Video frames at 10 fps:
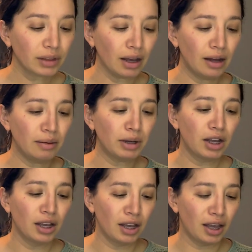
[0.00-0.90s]

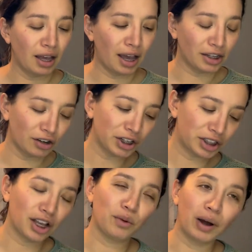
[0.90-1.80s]
I can already
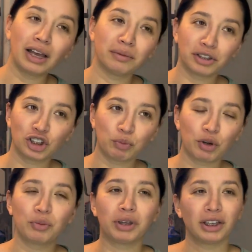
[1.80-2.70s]
tell why it was
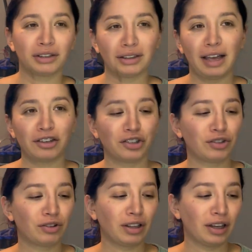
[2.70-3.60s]
cheaper because the lashes
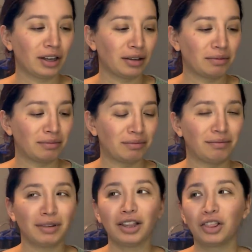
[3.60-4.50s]
are like,
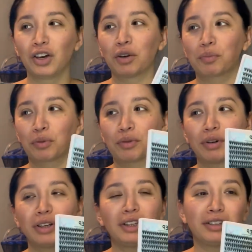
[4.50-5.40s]
they look
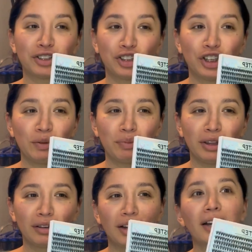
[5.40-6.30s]
pretty cheap. They
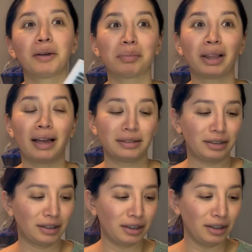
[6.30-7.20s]
look kind of
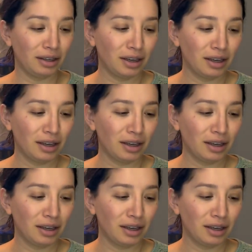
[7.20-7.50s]
plasticky.